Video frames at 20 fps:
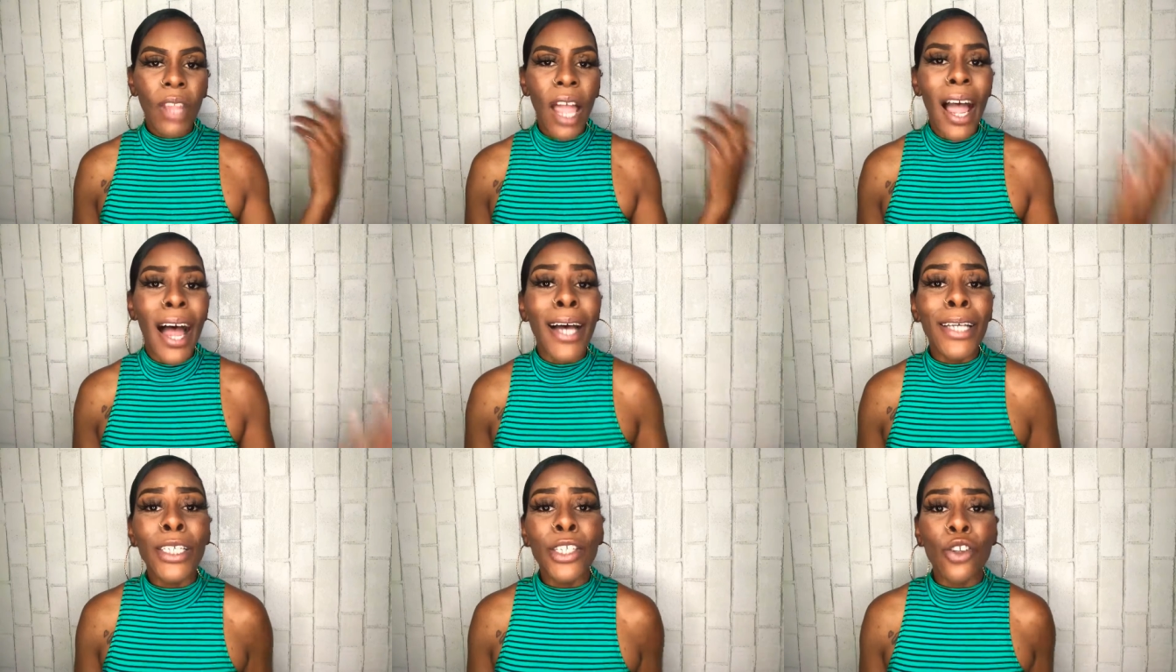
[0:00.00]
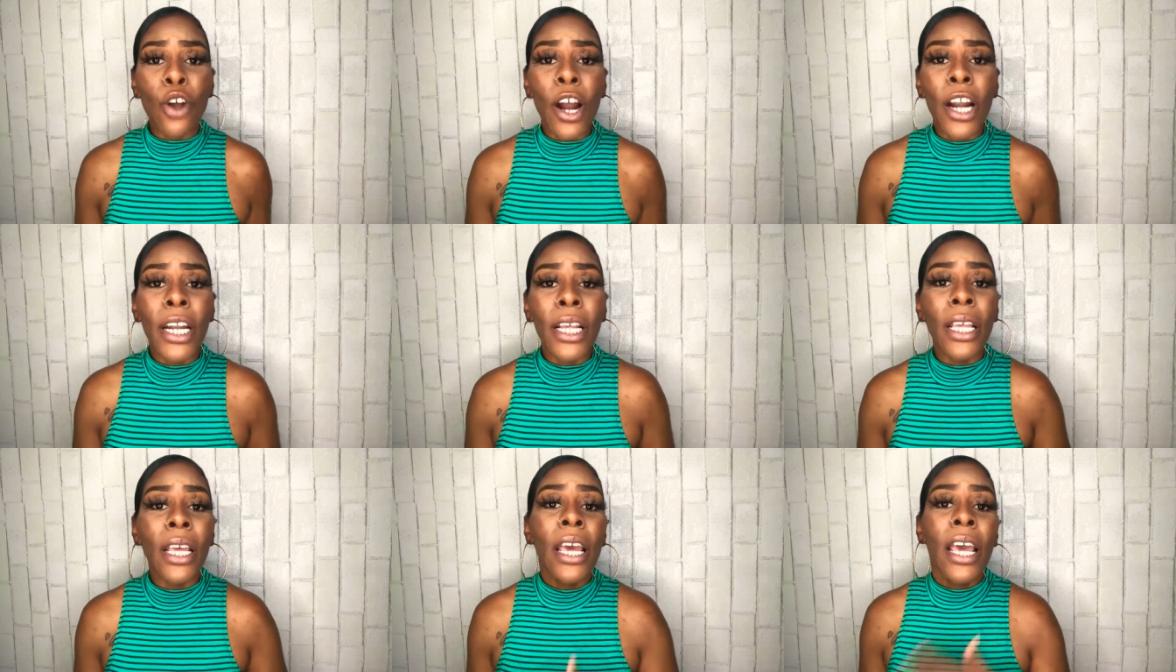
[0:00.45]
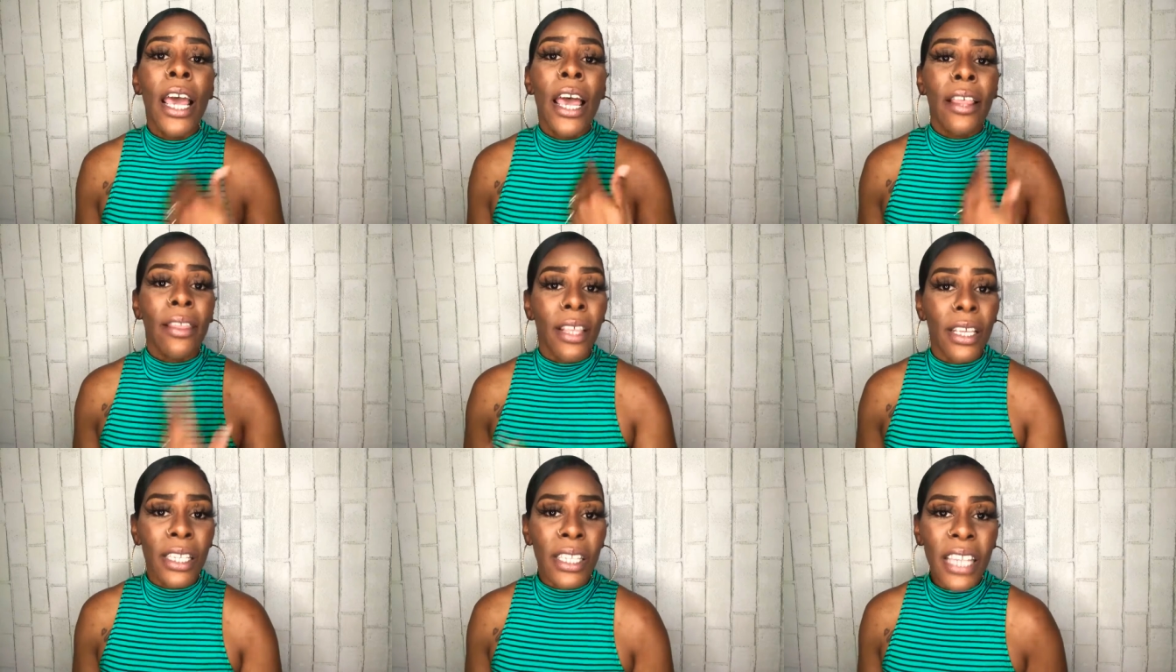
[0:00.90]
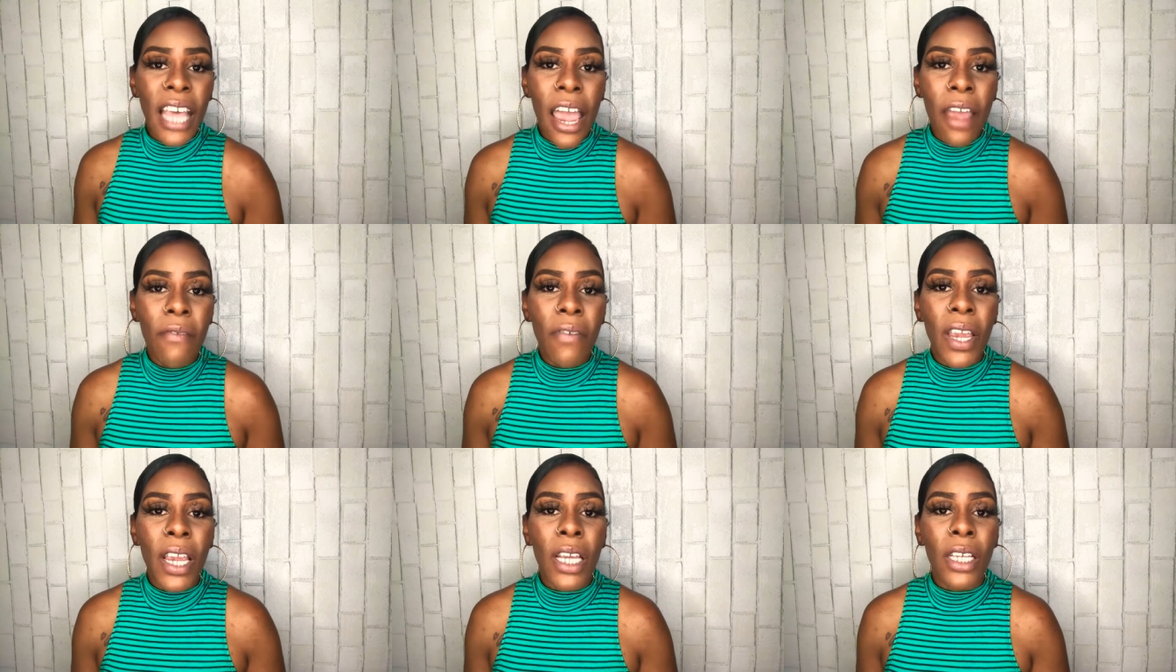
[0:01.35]
I started the
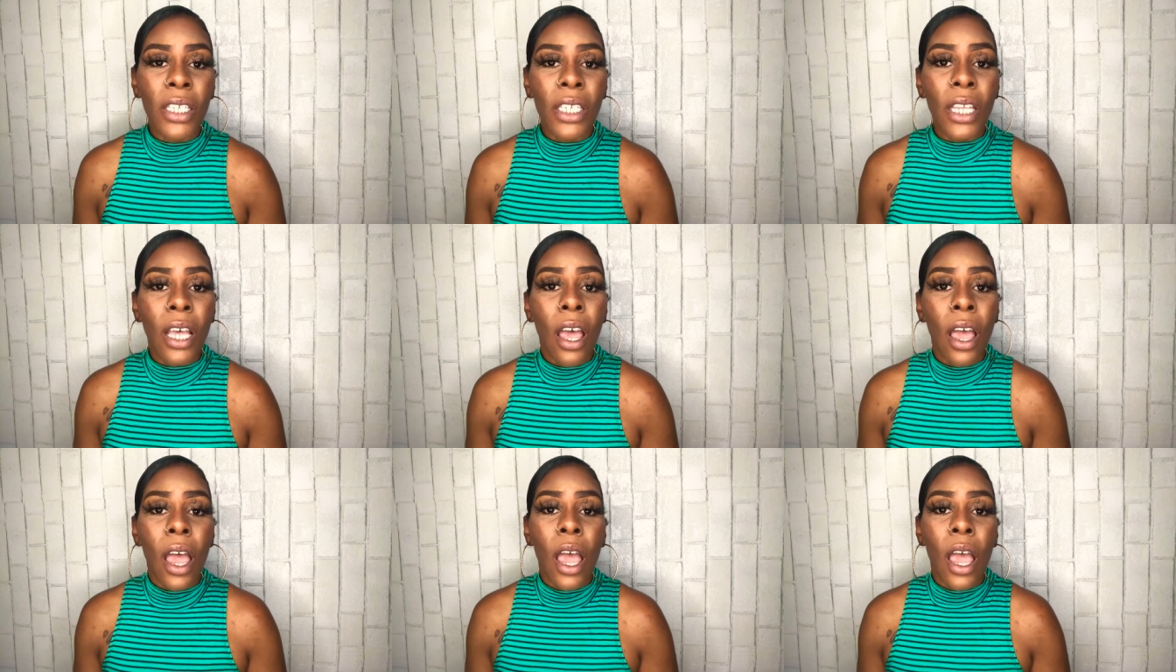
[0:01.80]
savings